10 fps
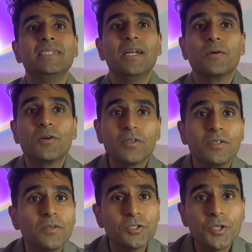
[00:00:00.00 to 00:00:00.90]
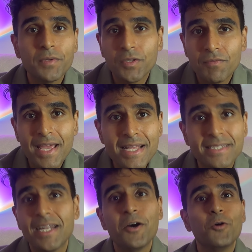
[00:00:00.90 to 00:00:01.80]
Now, good luck during the
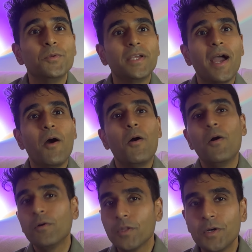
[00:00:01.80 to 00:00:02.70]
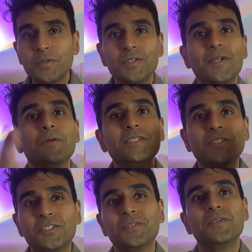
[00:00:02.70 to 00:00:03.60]
raids, and I hope you get all the hundos and
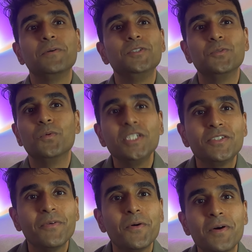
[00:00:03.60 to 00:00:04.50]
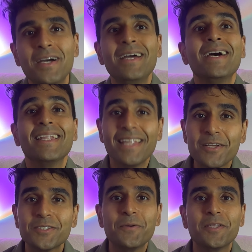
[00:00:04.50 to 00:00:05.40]
shundos you wish for. Let
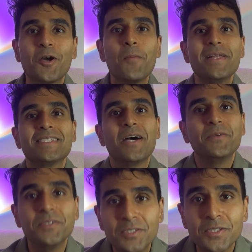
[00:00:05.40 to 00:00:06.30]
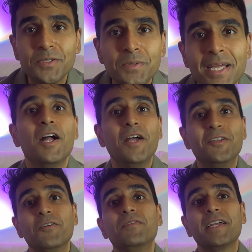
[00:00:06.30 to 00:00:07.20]
us know in the comments how you do, and
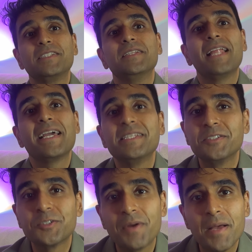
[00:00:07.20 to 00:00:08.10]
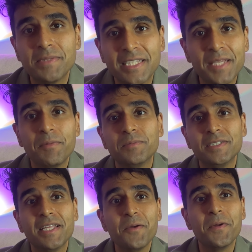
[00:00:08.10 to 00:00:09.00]
don't forget to like and subscribe to keep up
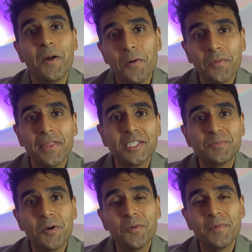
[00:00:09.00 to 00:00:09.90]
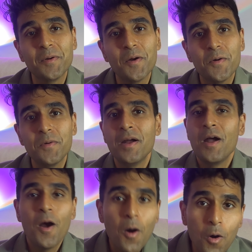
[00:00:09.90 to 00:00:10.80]
to date with all things Pokemon Go,
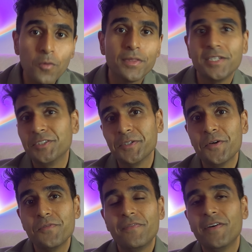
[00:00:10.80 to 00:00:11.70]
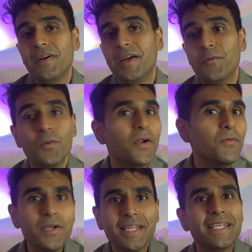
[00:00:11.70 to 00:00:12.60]
all things Unova, and we're
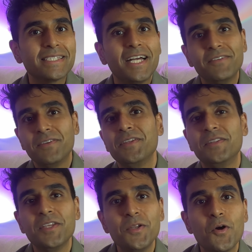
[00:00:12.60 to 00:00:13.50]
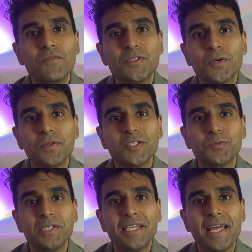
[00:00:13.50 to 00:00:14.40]
really excited for the Unova tour
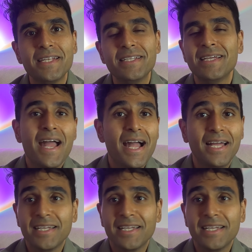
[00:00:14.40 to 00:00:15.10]
this weekend, and